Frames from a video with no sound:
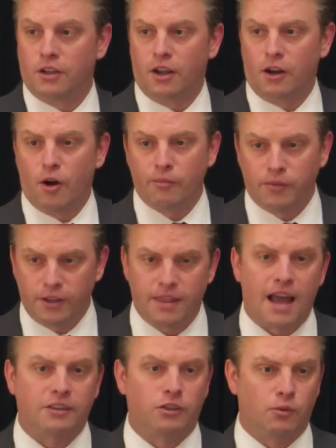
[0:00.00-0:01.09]
and hopefully
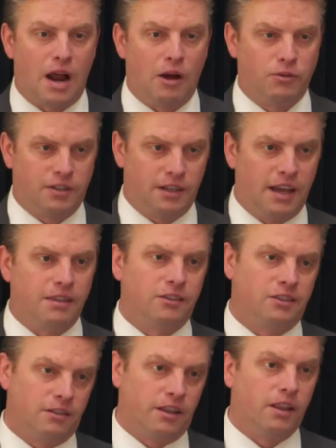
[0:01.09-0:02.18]
that's a route to get
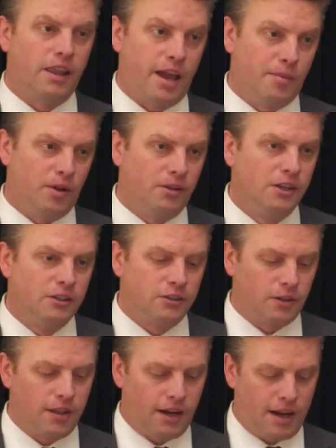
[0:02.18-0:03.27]
this into the label
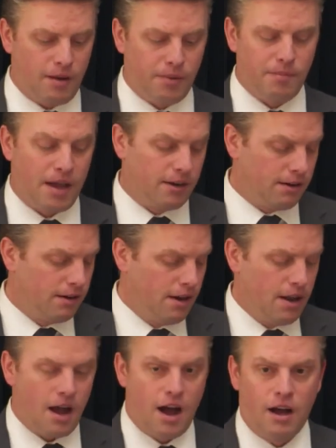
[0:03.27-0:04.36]
so that it can be better
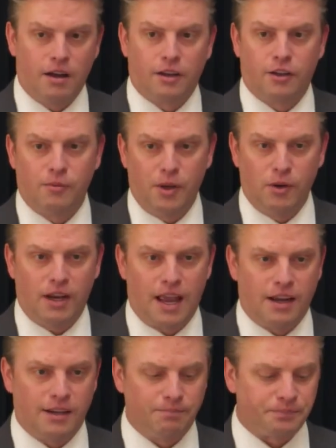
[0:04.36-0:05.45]

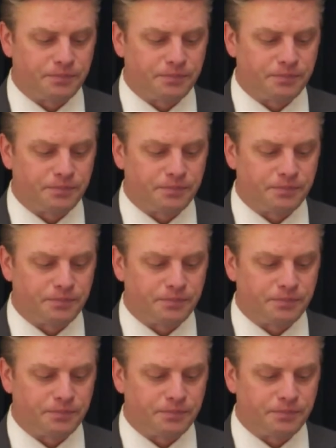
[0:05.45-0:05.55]
communicated.